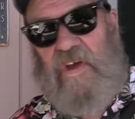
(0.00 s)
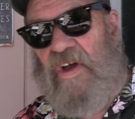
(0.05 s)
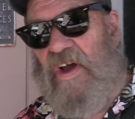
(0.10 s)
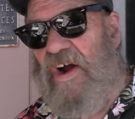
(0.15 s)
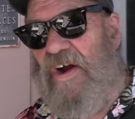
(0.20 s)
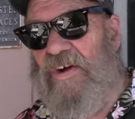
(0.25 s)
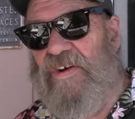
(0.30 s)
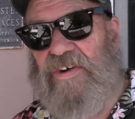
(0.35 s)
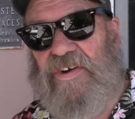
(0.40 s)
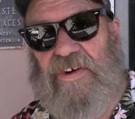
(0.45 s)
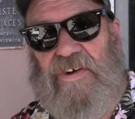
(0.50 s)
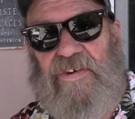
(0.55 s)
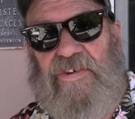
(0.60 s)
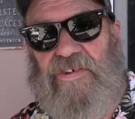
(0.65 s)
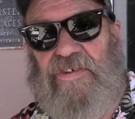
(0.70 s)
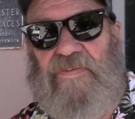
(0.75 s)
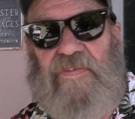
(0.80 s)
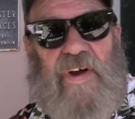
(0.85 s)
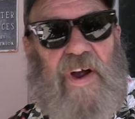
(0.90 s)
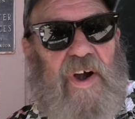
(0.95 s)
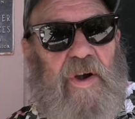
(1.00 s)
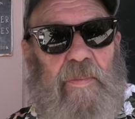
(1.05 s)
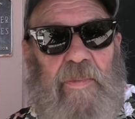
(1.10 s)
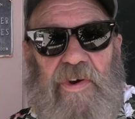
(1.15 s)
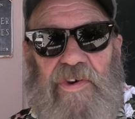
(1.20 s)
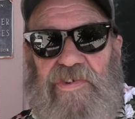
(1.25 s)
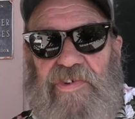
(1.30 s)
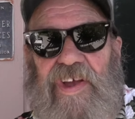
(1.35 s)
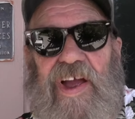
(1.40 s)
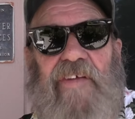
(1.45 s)
gardeners,
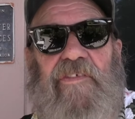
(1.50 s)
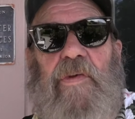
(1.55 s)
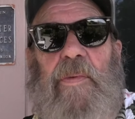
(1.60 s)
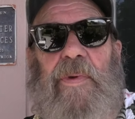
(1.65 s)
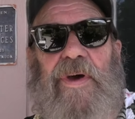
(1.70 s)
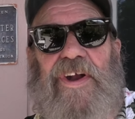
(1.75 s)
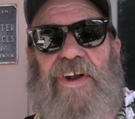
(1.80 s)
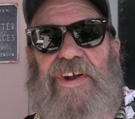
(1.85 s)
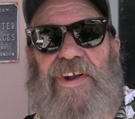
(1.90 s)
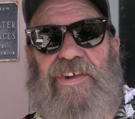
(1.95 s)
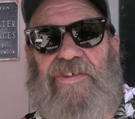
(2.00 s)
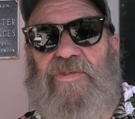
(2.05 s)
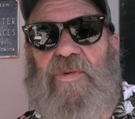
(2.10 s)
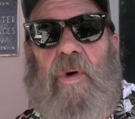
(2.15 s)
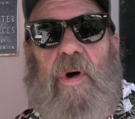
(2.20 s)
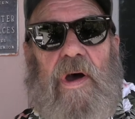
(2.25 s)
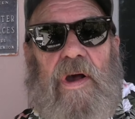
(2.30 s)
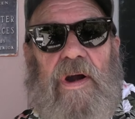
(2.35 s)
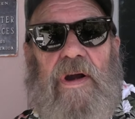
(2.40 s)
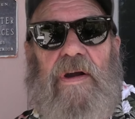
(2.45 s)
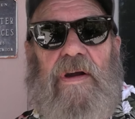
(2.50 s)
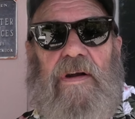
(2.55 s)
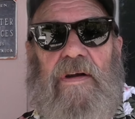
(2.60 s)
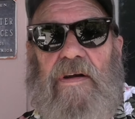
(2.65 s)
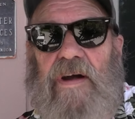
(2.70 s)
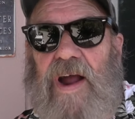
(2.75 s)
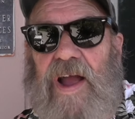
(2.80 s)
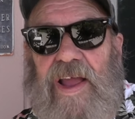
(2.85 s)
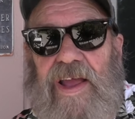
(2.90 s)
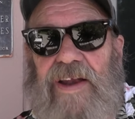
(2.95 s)
farmers, everybody needs water,
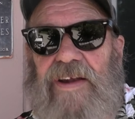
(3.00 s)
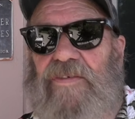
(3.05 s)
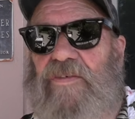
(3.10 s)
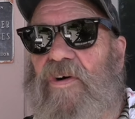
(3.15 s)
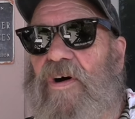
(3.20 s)
right?